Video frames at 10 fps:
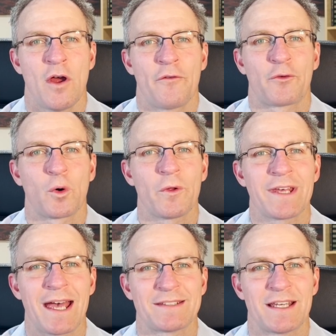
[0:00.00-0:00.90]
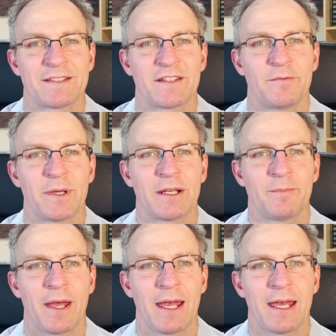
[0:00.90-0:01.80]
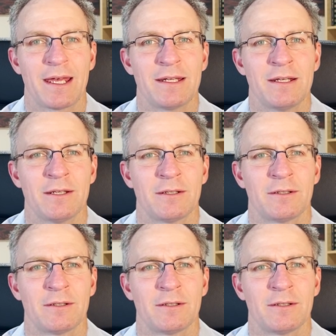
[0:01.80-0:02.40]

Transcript: For all the assets that have been impaired,